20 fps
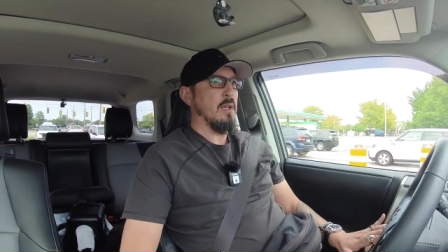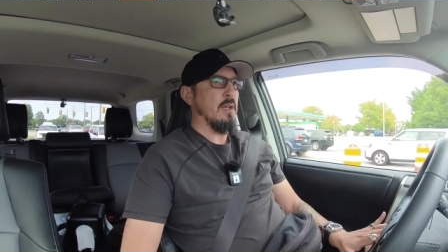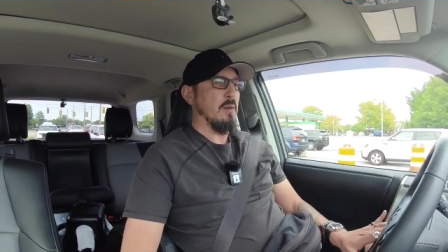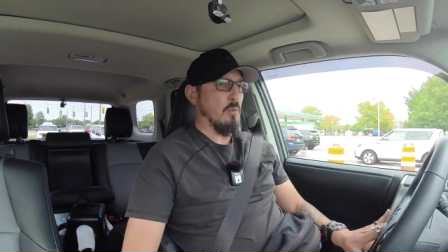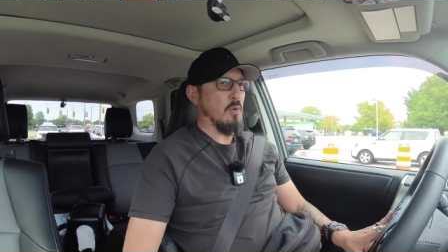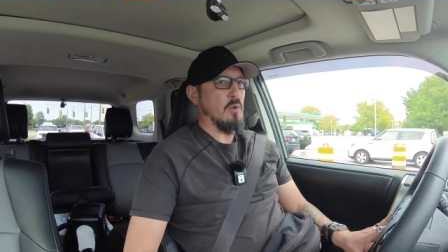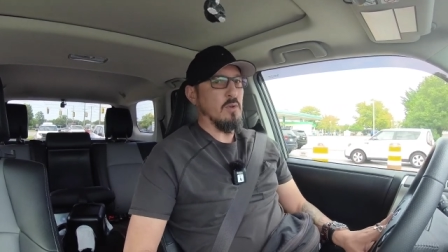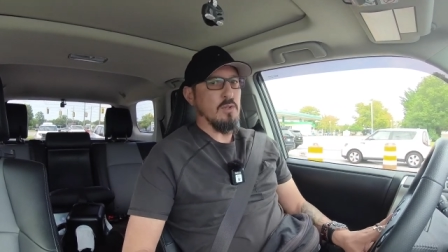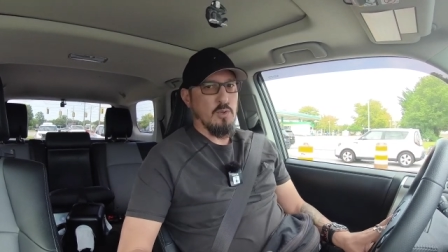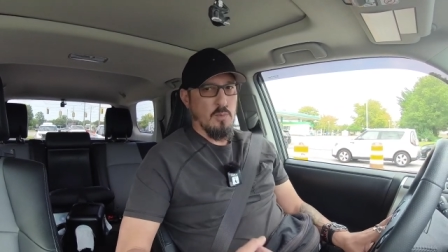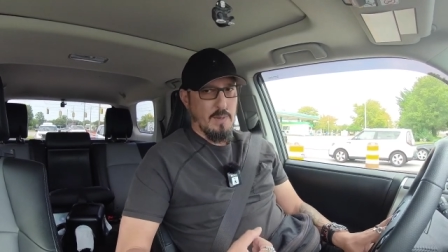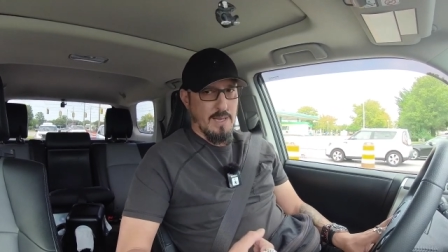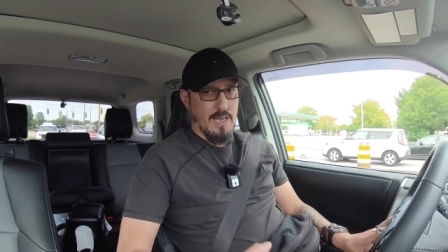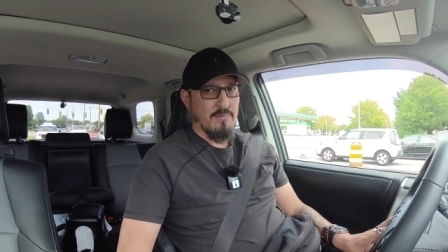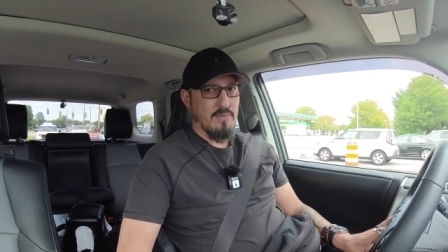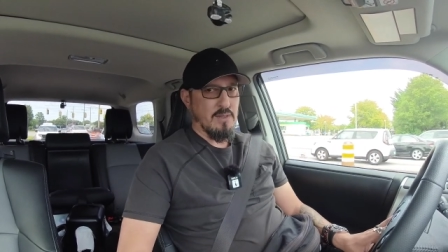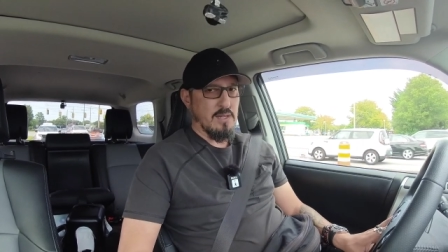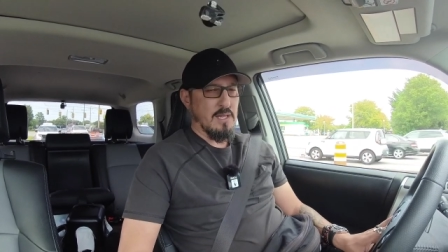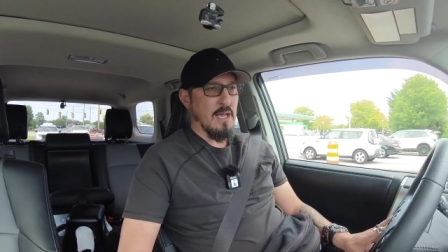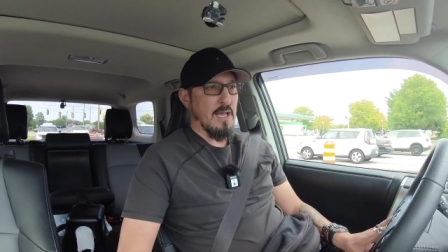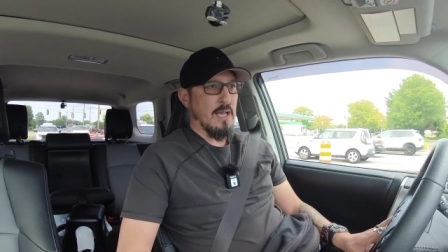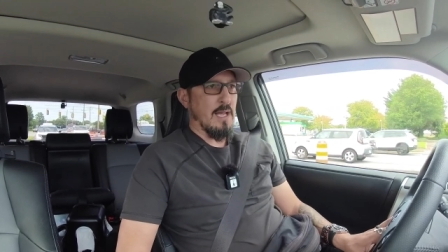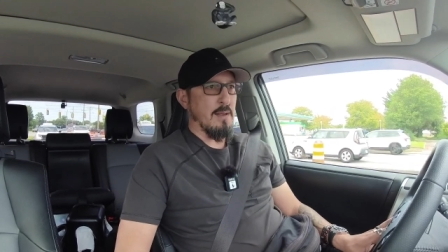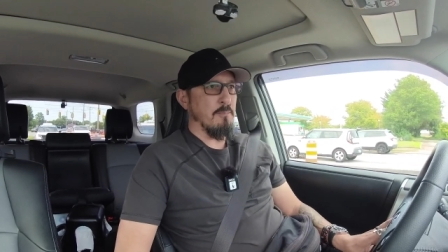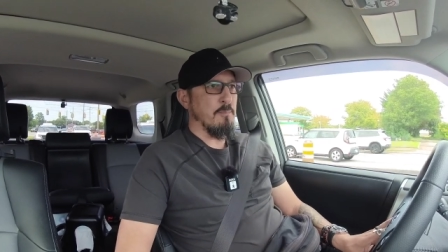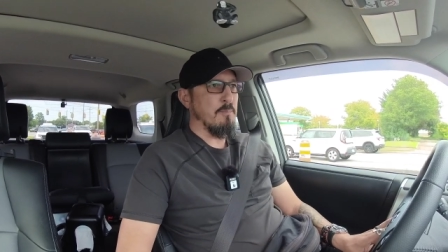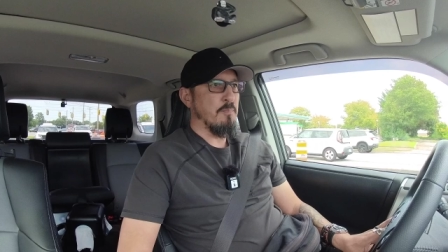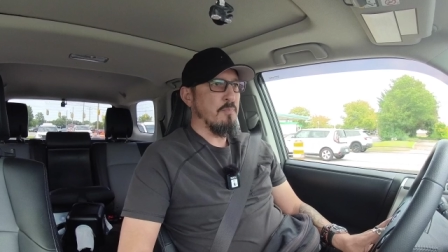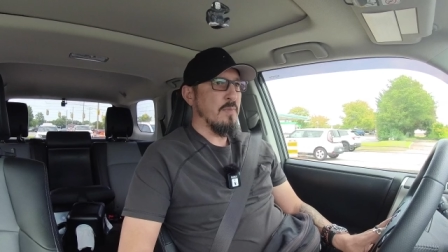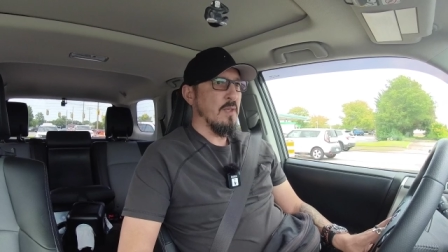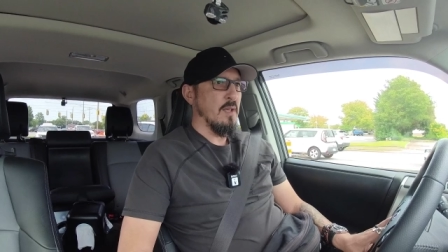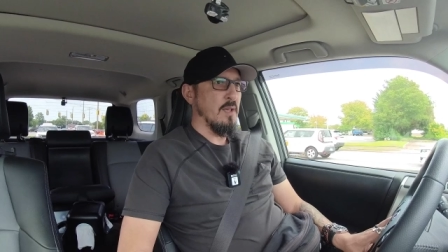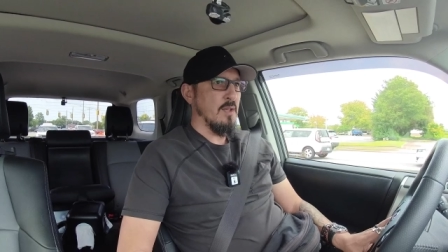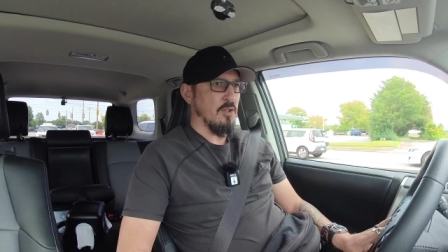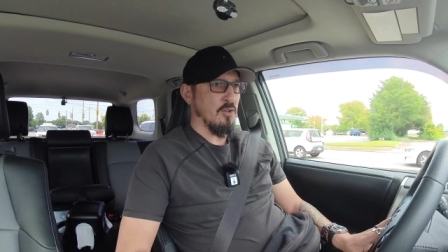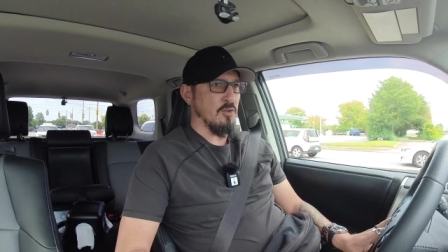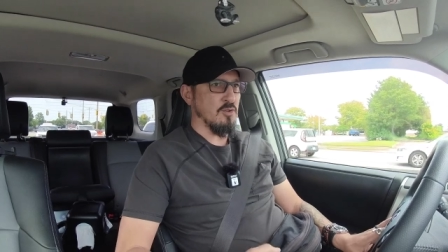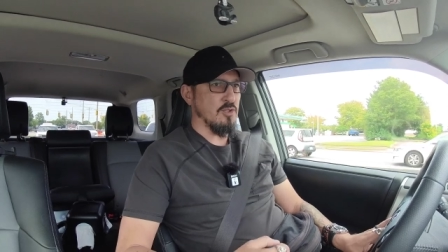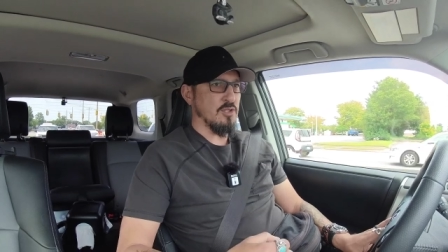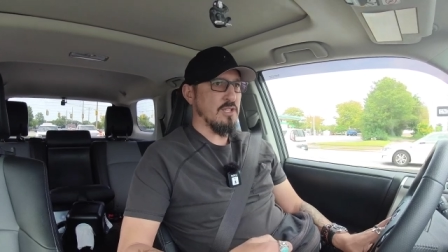Well, you have the time,
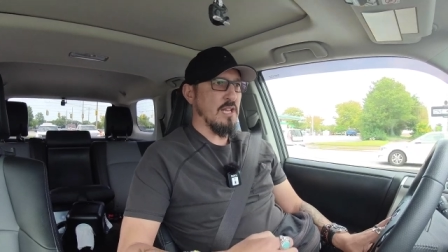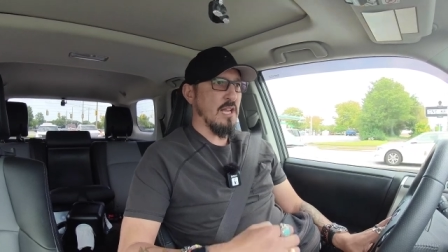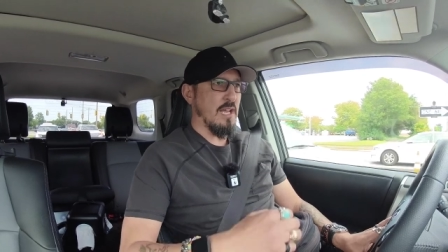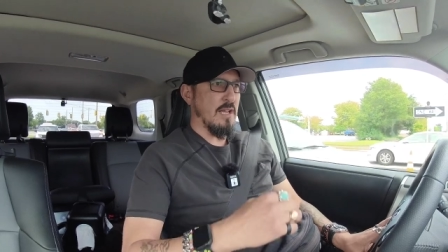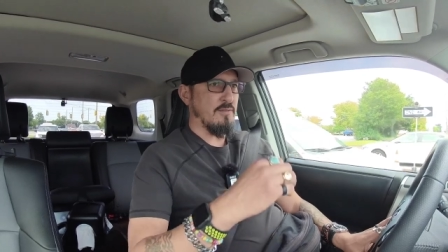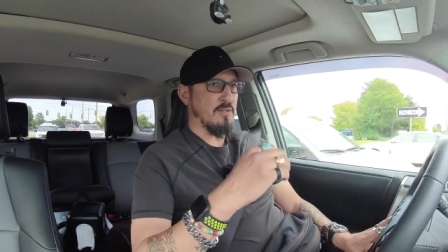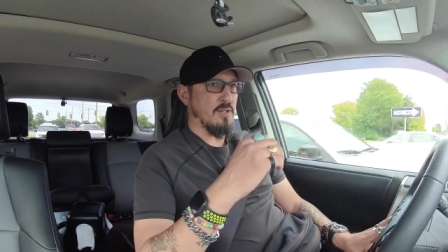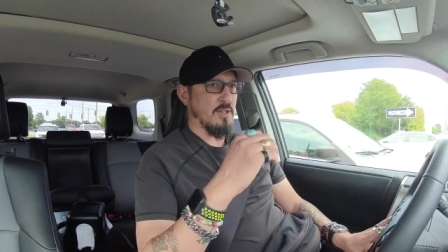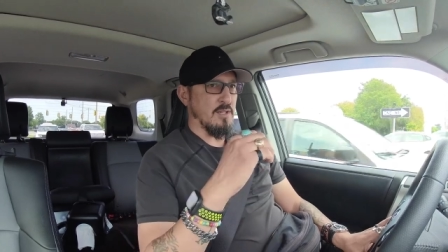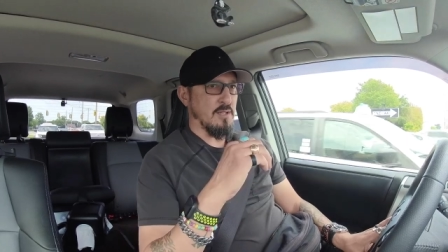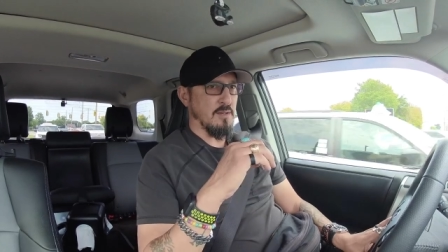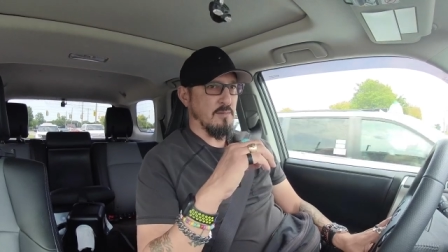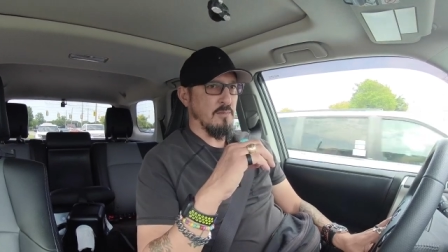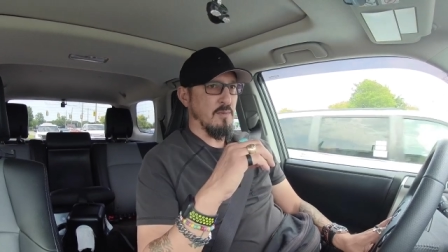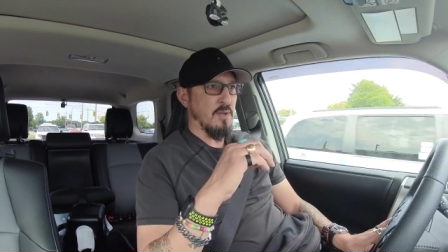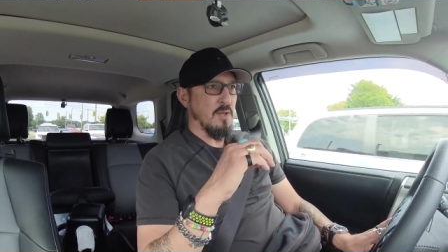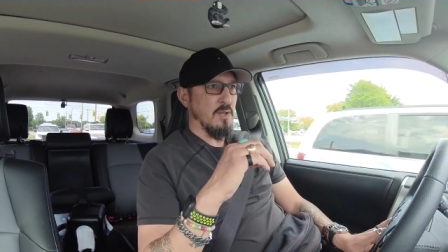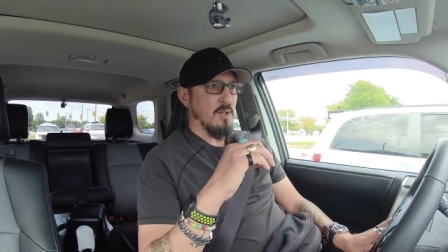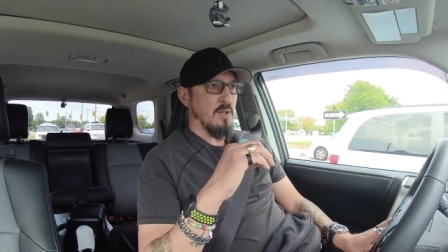you just have to